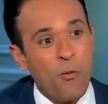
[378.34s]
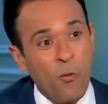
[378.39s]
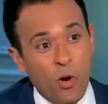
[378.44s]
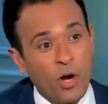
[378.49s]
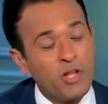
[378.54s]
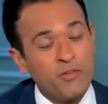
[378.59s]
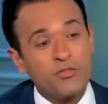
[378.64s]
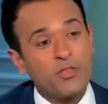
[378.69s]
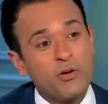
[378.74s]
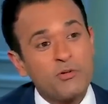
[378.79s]

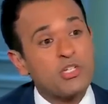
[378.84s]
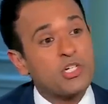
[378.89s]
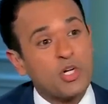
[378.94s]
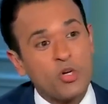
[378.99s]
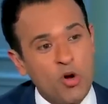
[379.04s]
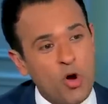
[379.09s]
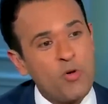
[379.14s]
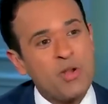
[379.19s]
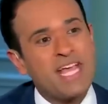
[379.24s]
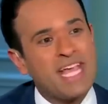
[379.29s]
One of those
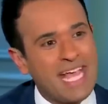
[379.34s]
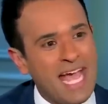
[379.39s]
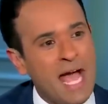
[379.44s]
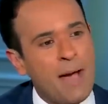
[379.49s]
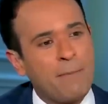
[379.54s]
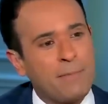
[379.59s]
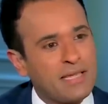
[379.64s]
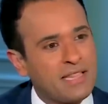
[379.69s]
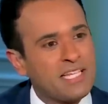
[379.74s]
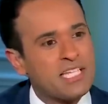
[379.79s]
crony
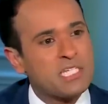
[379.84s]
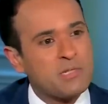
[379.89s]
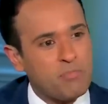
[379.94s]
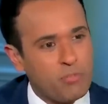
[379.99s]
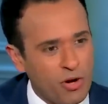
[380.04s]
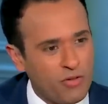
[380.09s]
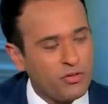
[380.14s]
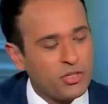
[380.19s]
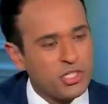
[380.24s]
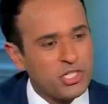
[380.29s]

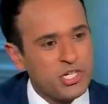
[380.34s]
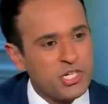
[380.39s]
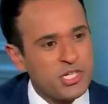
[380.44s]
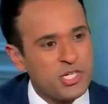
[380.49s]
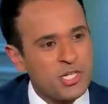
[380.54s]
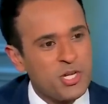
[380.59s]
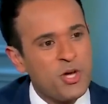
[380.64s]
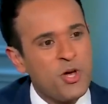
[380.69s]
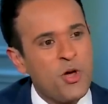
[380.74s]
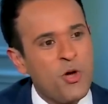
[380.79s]
capitalist
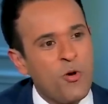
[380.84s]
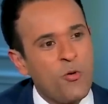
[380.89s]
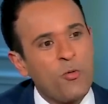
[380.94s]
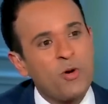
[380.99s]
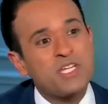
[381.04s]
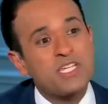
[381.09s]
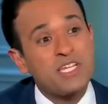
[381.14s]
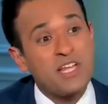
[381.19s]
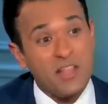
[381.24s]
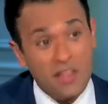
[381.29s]
privileges
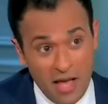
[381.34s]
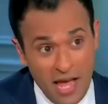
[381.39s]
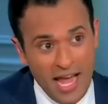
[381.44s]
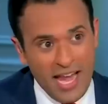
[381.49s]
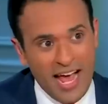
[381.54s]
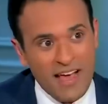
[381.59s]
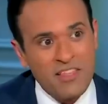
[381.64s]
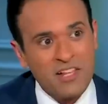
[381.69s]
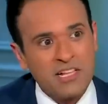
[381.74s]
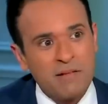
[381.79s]
was,
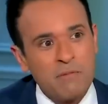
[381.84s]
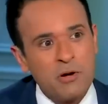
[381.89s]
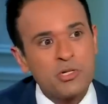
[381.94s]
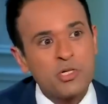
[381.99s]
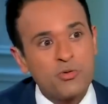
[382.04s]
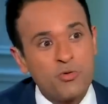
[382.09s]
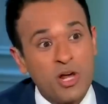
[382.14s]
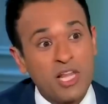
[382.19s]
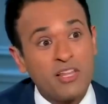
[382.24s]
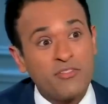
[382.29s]
and I think the
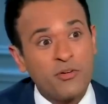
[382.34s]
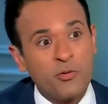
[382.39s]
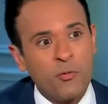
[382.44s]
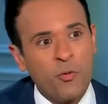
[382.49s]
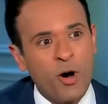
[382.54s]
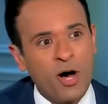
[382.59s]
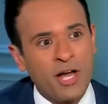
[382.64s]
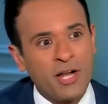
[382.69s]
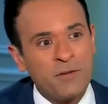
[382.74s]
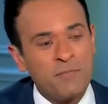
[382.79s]
most
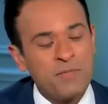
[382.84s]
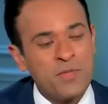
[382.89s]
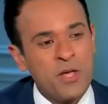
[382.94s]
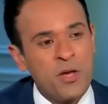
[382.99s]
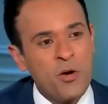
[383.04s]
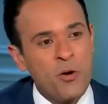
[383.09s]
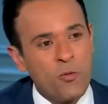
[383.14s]
relevant one,